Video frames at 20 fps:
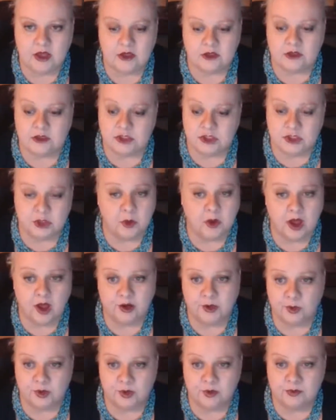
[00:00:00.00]

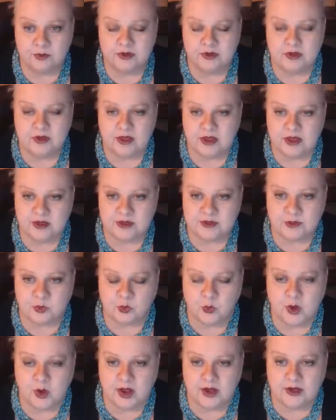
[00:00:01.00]
Duha Group is
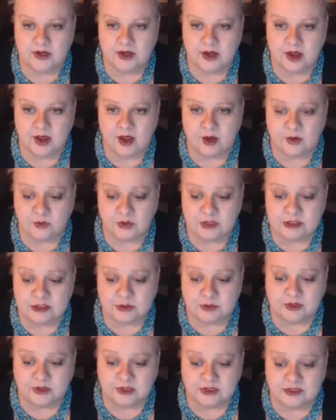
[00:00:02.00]
one
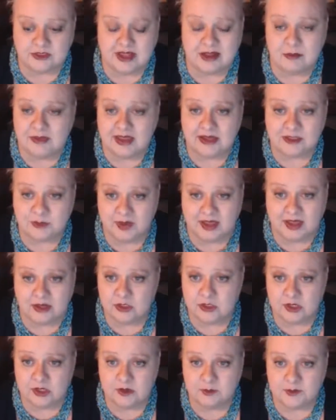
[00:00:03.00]
resource that makes
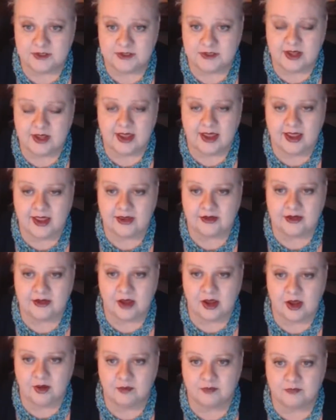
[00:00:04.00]
paint chips, and
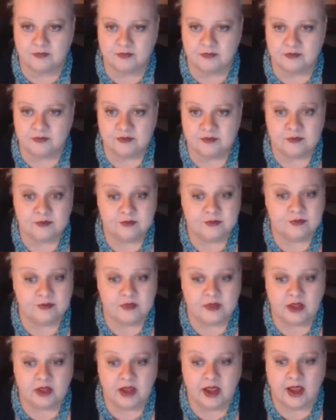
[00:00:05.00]

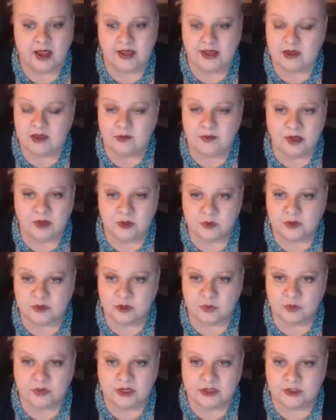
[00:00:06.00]
I emailed
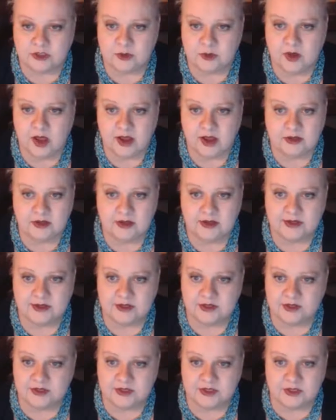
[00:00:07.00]
with Rick Duha
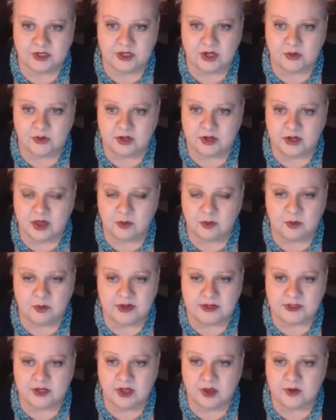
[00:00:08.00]
just a couple
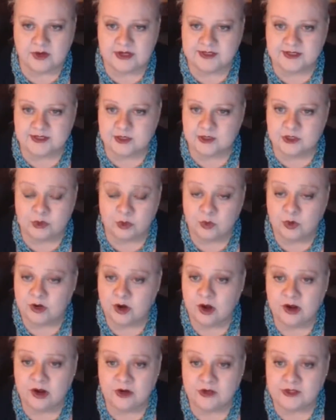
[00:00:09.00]
months ago, and I said, so what
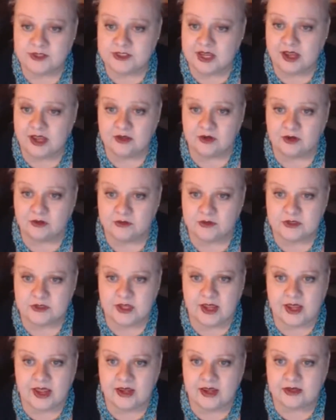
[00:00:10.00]
are your standards?
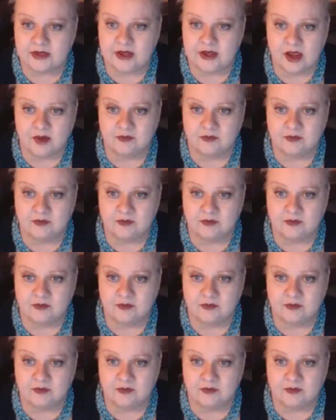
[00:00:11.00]
And